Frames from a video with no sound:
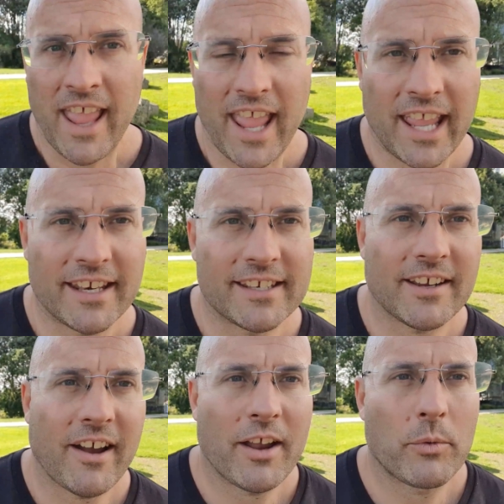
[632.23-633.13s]
and
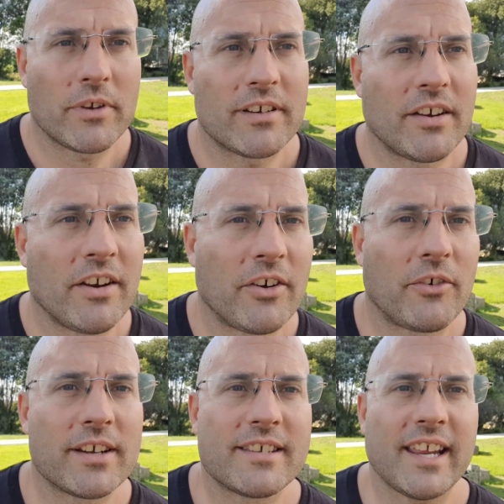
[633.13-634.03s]
I would
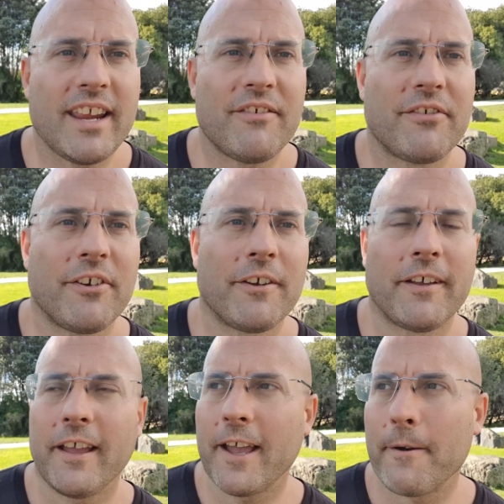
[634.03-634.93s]
receive
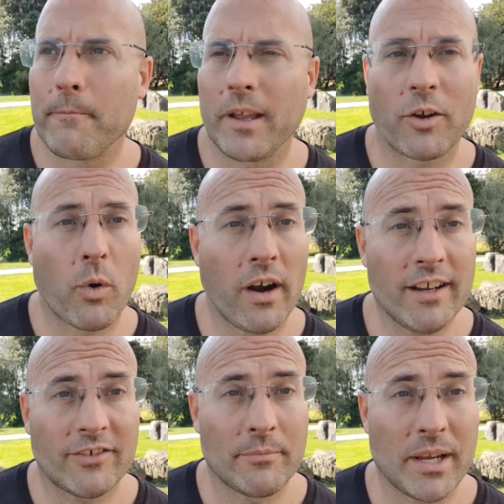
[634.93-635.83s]

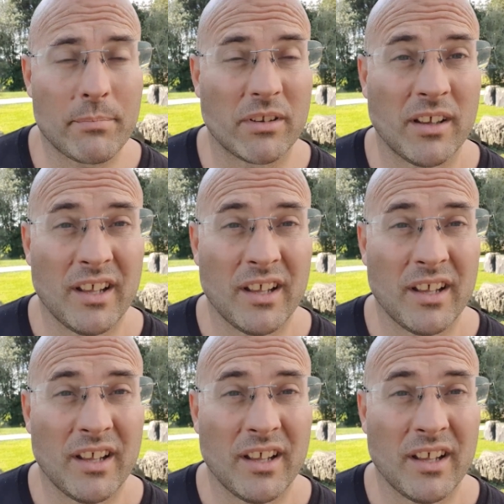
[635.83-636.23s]
inquiries from people